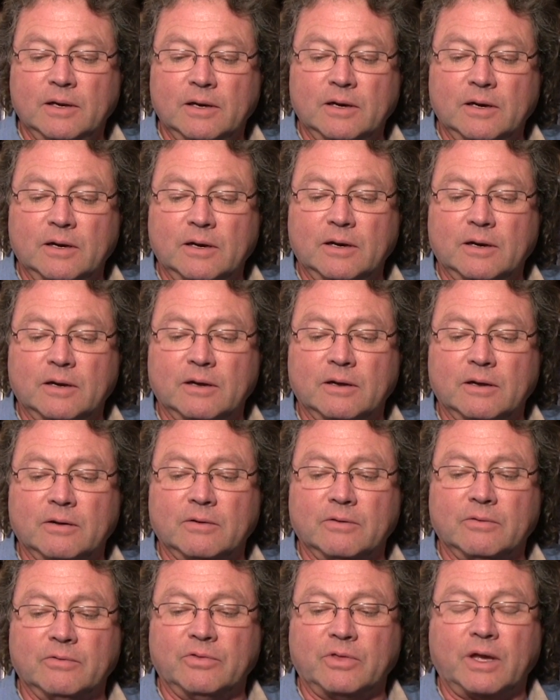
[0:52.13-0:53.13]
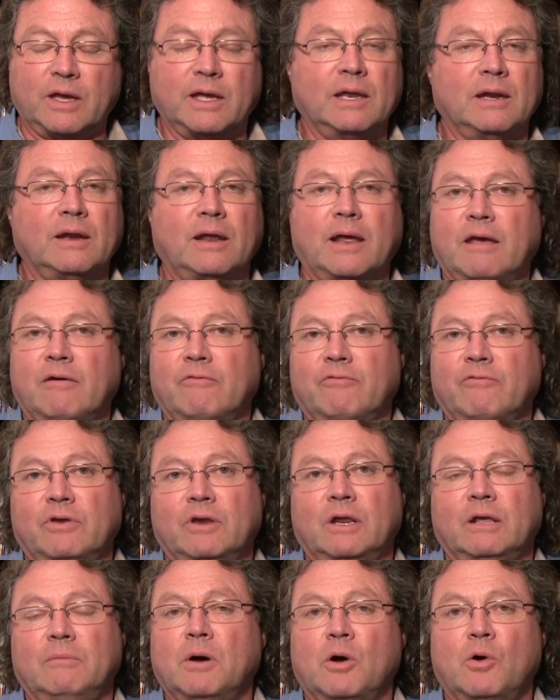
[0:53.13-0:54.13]
They can have
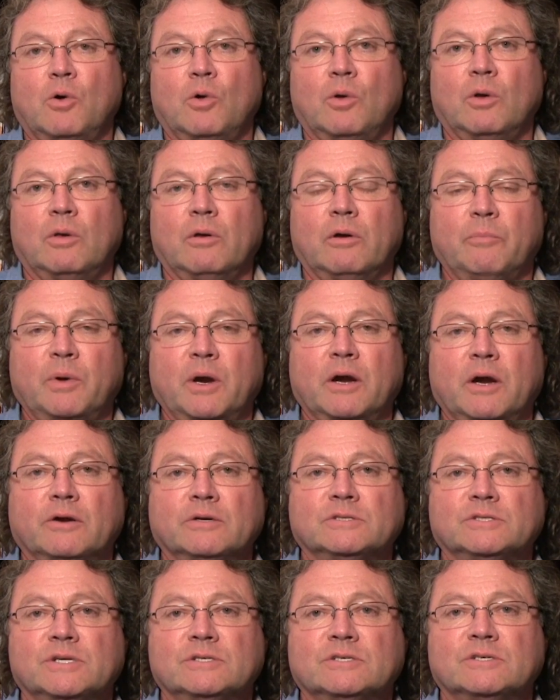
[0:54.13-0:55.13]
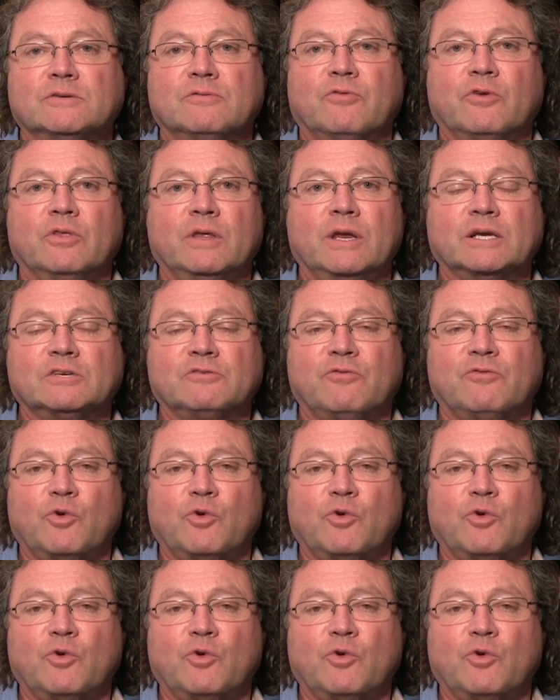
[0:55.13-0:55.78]
any bowl appearances for the next